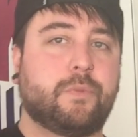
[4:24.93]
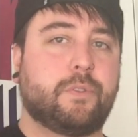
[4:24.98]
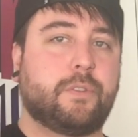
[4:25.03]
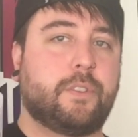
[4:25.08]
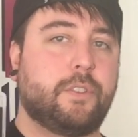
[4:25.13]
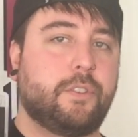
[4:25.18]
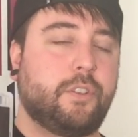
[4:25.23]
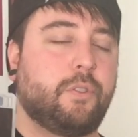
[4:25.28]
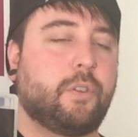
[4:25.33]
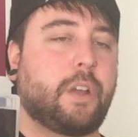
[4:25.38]

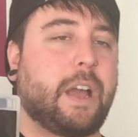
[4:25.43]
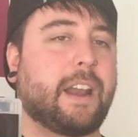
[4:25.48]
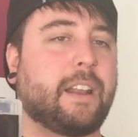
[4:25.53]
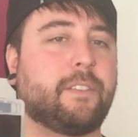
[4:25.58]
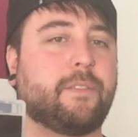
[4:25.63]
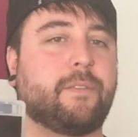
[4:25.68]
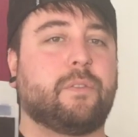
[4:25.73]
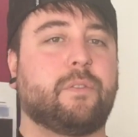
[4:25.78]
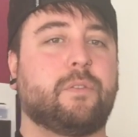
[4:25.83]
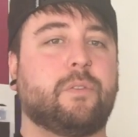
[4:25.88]
You kind
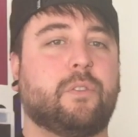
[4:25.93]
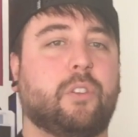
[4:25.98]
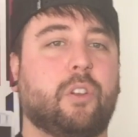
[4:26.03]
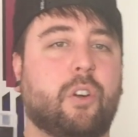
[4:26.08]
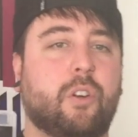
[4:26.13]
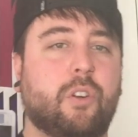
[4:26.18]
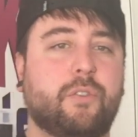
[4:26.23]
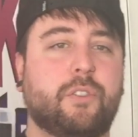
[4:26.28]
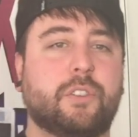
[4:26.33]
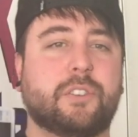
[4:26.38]
of
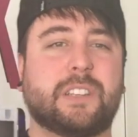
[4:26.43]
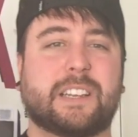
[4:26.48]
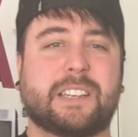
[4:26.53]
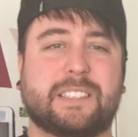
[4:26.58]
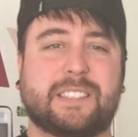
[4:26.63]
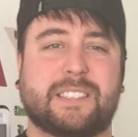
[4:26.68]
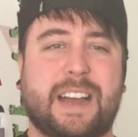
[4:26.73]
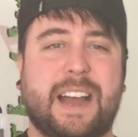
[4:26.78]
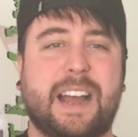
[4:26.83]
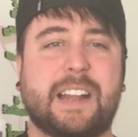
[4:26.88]
learn, there's like
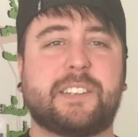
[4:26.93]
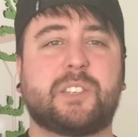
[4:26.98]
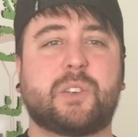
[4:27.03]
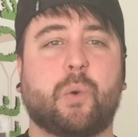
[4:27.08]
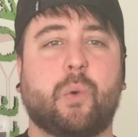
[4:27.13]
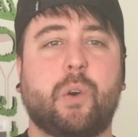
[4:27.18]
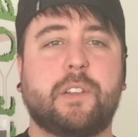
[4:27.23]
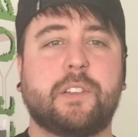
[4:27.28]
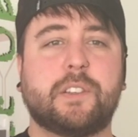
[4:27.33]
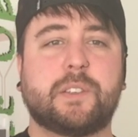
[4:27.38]
a side
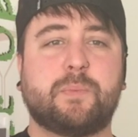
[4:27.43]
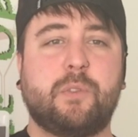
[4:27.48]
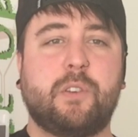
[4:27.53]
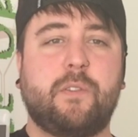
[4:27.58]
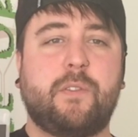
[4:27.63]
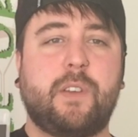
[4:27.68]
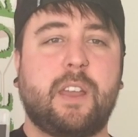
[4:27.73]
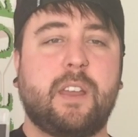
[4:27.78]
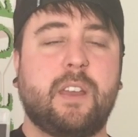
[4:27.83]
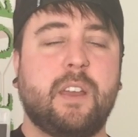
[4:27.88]
story to this
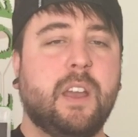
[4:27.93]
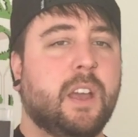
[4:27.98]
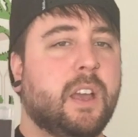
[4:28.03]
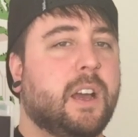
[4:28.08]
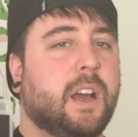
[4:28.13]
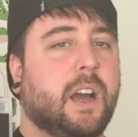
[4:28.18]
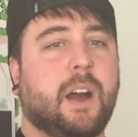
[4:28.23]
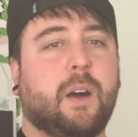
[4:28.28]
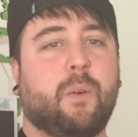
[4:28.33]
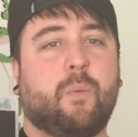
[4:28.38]
movie.
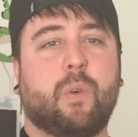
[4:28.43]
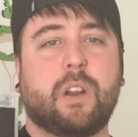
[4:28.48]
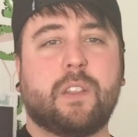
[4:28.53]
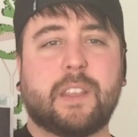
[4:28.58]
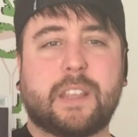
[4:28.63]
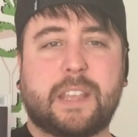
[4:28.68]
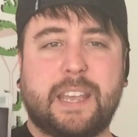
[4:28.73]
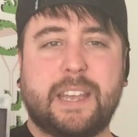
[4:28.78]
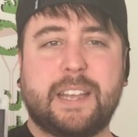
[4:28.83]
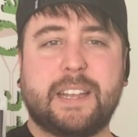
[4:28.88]
One
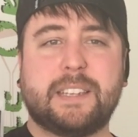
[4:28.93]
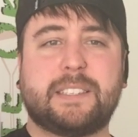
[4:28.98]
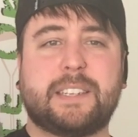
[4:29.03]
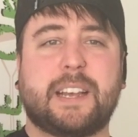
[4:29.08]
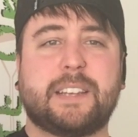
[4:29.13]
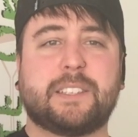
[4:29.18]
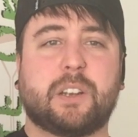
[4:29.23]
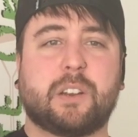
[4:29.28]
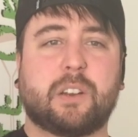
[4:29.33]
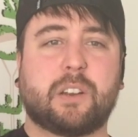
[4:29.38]
of the kids
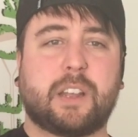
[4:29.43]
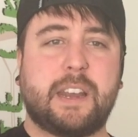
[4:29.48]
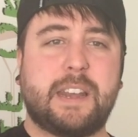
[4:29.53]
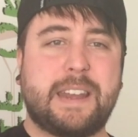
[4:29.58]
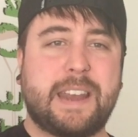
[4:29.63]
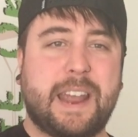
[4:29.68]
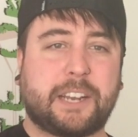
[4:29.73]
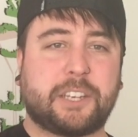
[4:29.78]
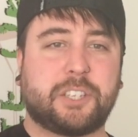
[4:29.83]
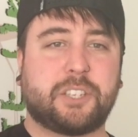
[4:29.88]
has a
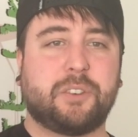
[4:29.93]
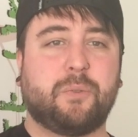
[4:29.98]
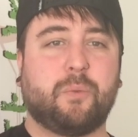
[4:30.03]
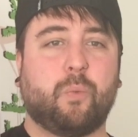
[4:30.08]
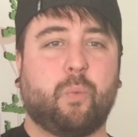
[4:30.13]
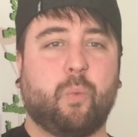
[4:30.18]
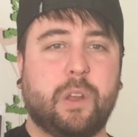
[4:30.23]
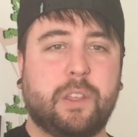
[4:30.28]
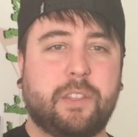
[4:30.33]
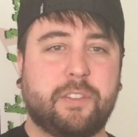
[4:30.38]

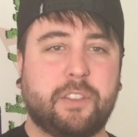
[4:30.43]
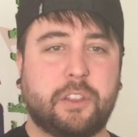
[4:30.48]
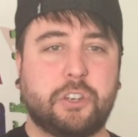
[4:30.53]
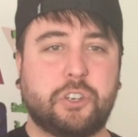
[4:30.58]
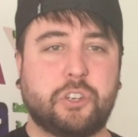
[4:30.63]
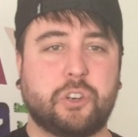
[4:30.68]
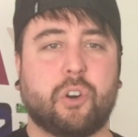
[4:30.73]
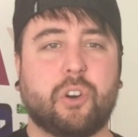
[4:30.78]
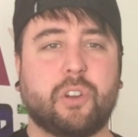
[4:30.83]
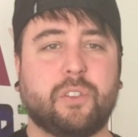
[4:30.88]
connection with the
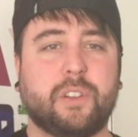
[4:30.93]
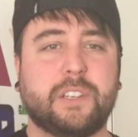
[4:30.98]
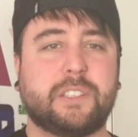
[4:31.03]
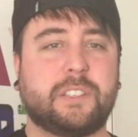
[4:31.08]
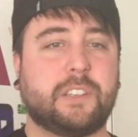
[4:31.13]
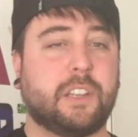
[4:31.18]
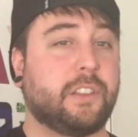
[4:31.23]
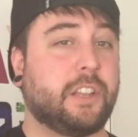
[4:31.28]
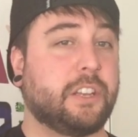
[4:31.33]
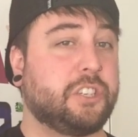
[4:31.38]

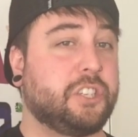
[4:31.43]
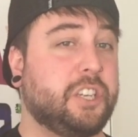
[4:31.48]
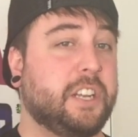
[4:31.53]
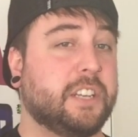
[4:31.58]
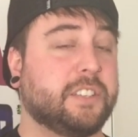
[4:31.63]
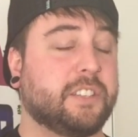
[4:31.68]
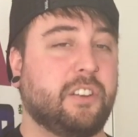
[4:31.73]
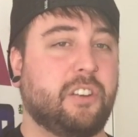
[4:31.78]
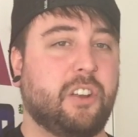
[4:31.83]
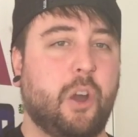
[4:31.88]
journalist that she
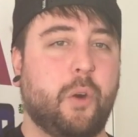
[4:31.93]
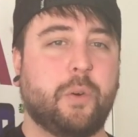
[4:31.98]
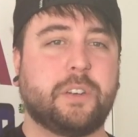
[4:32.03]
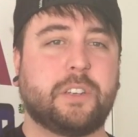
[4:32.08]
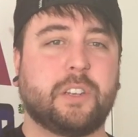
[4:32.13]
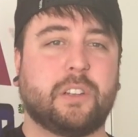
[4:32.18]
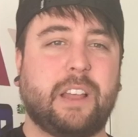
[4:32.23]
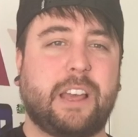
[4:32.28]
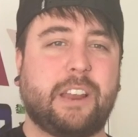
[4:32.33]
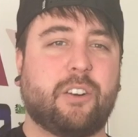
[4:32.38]
doesn't know
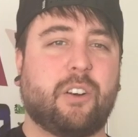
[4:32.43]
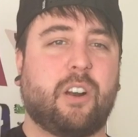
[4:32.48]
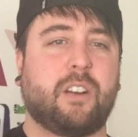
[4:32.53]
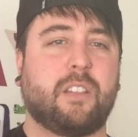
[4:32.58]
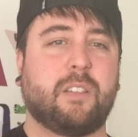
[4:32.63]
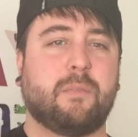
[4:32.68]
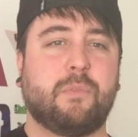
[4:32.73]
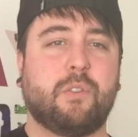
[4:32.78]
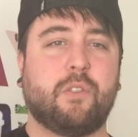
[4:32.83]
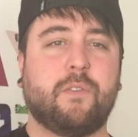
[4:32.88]
until later
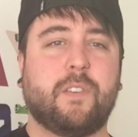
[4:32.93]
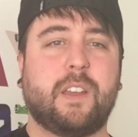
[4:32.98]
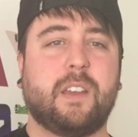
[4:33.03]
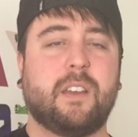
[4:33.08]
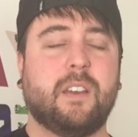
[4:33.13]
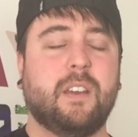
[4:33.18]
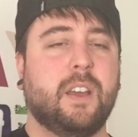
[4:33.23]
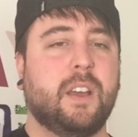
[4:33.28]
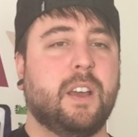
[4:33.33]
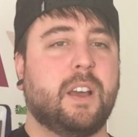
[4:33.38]
on in the
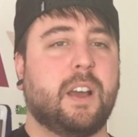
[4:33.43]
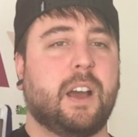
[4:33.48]
movie.